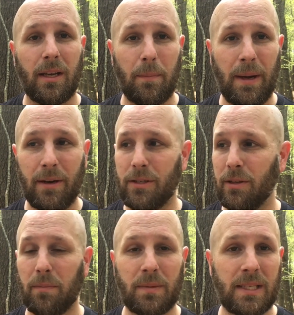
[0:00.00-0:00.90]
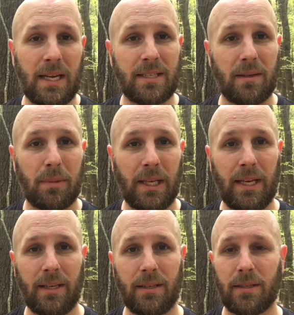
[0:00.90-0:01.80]
compared to the size of the
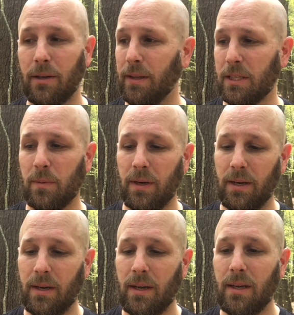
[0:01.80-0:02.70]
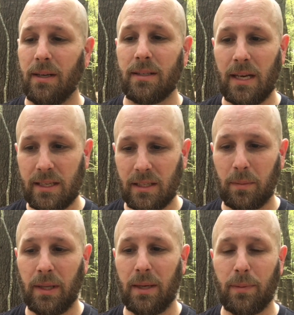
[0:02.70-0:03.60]
blade. So this one, size of the
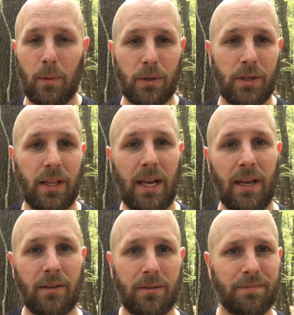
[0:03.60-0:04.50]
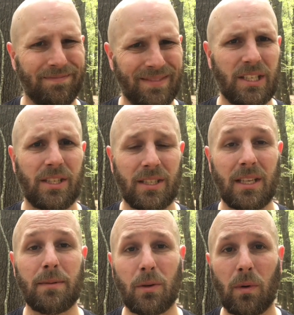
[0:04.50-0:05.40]
blade, proportion of the handle, this just
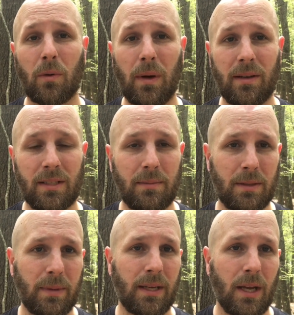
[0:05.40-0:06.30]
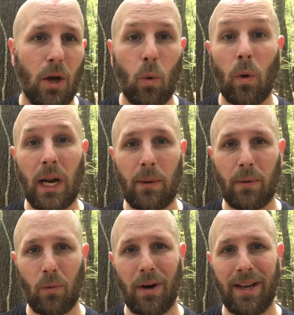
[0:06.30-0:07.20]
seems to work well. It seems to be what I
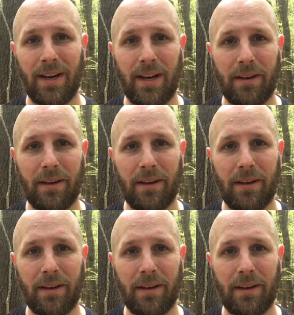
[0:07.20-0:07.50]
would want in a